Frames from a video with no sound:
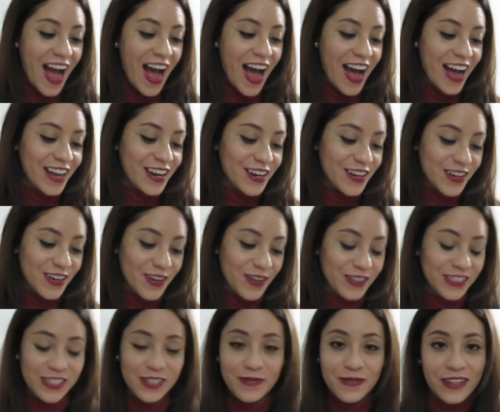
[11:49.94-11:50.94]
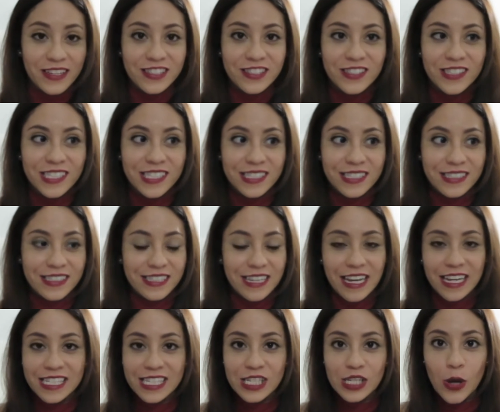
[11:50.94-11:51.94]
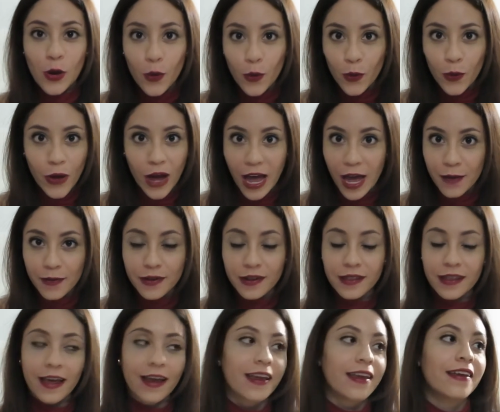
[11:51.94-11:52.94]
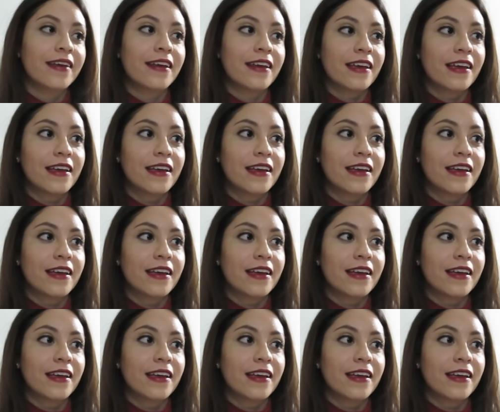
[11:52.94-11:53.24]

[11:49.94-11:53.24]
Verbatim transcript: I don't know, to me it just tastes so heaven-like.